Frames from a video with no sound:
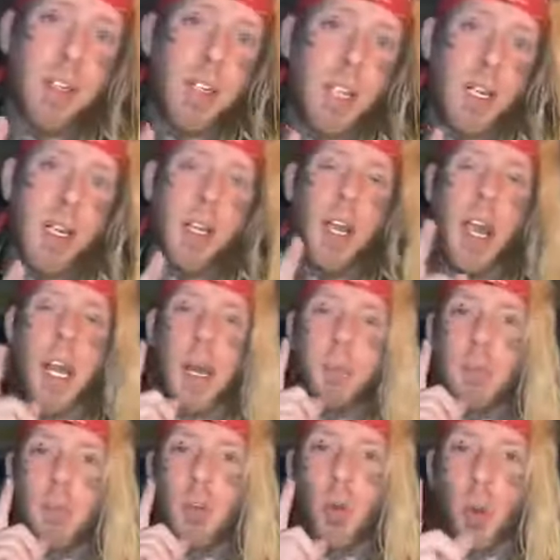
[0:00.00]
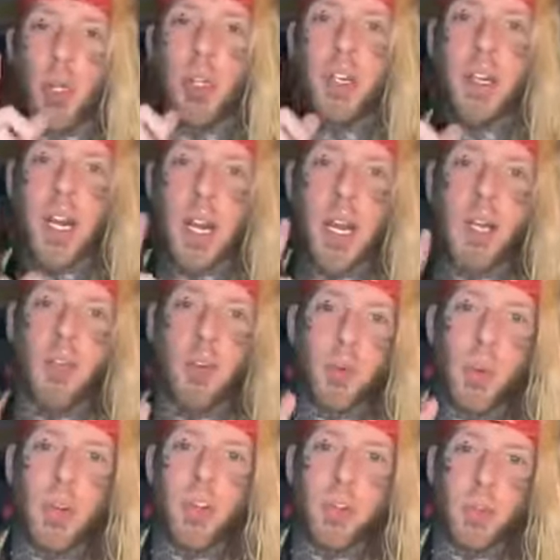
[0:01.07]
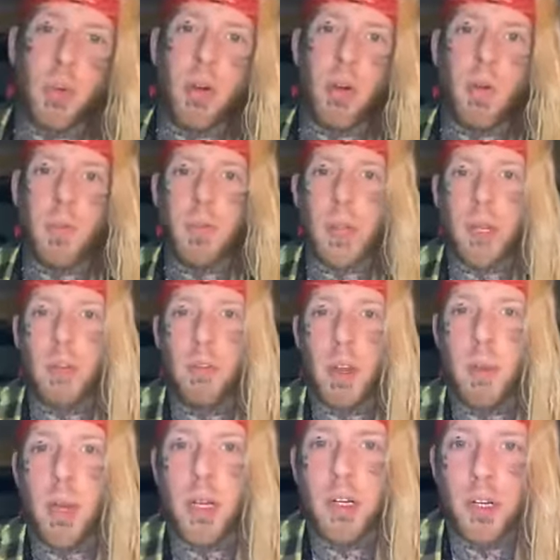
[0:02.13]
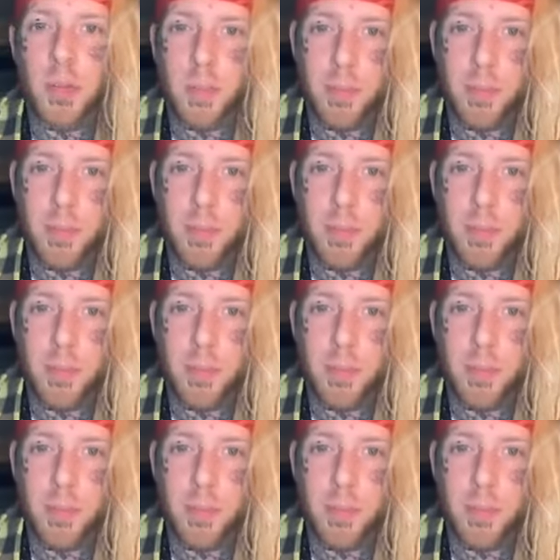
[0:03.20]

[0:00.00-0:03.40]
it, and I'm going to get a new one tomorrow. Thank you very much.